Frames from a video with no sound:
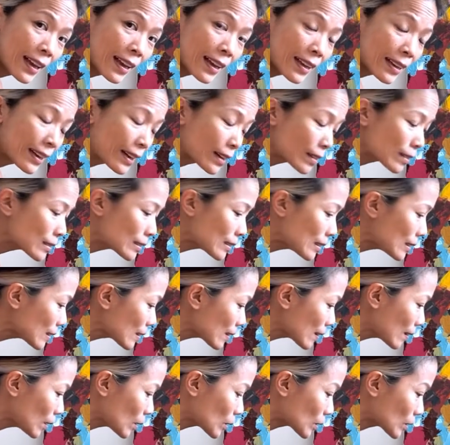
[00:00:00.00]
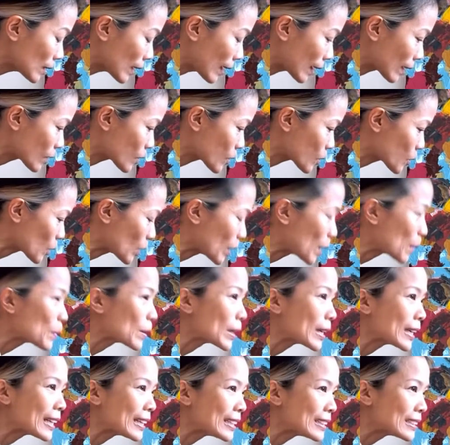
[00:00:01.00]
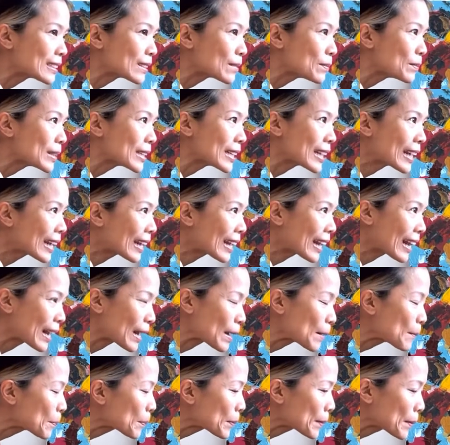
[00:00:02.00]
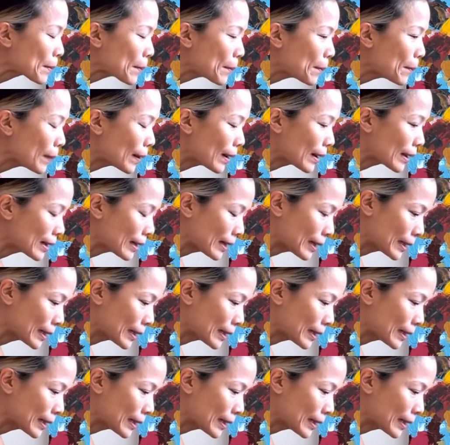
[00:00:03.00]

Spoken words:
Now this looks extremely intimidating, but